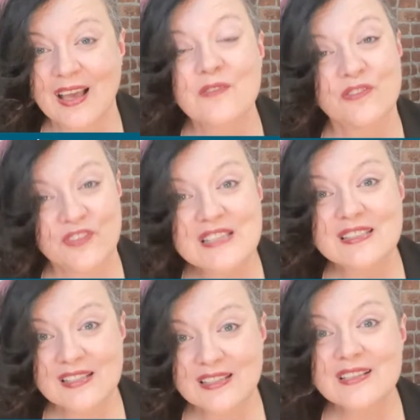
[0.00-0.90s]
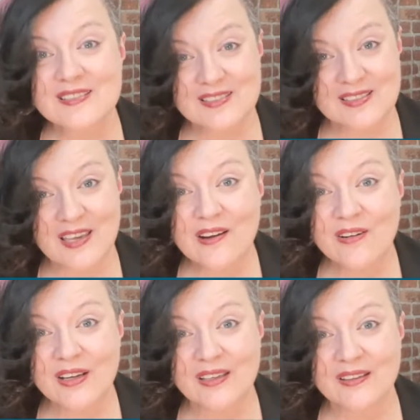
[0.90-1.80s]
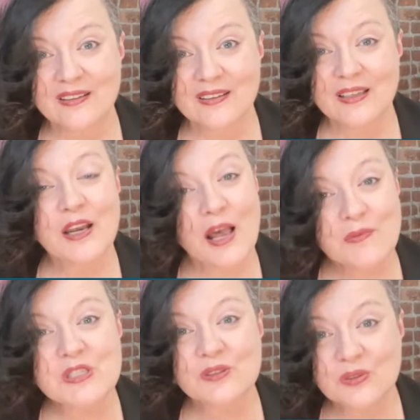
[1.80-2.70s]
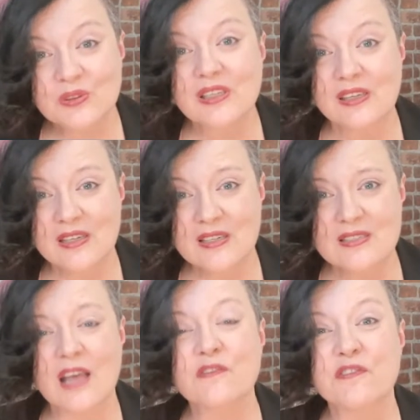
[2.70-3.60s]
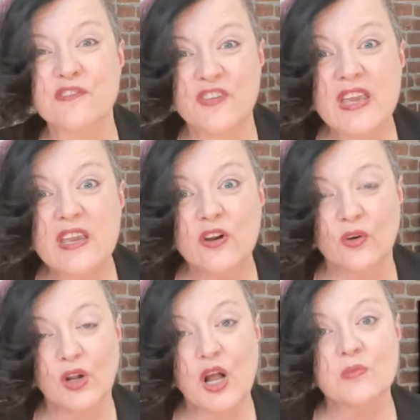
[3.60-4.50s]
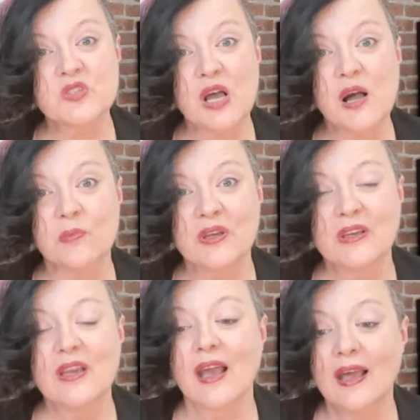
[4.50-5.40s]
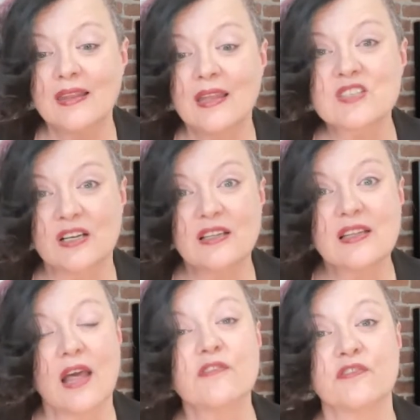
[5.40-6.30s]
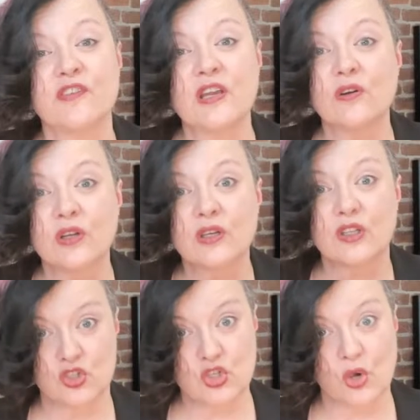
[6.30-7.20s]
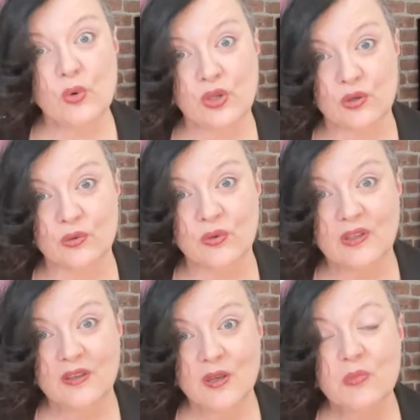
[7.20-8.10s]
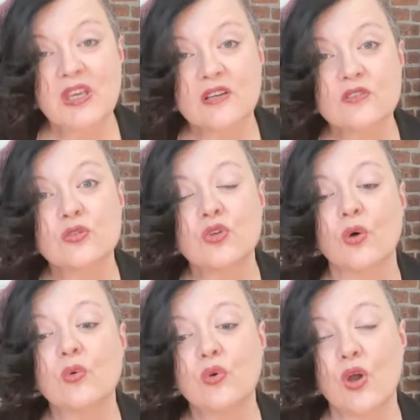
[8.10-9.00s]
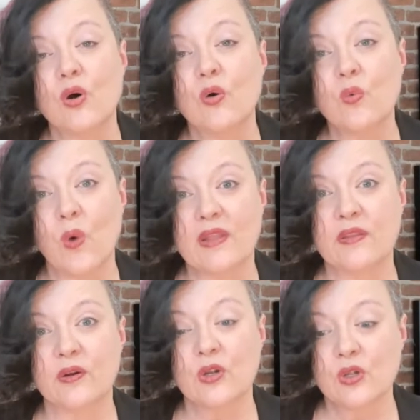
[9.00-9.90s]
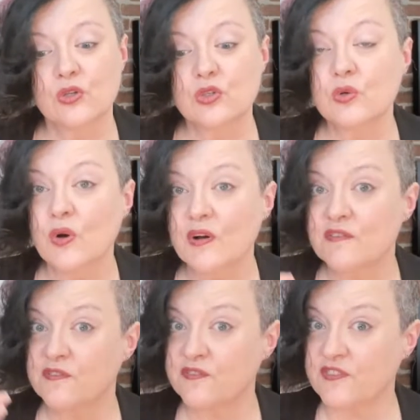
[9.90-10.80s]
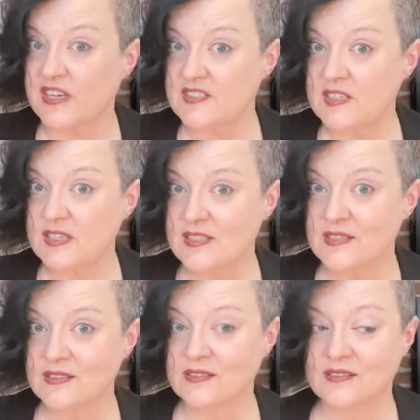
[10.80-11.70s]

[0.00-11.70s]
And facing it is scary. It absolutely is. That fear comes up, and suddenly that fear can choke you because you don't know whether to face it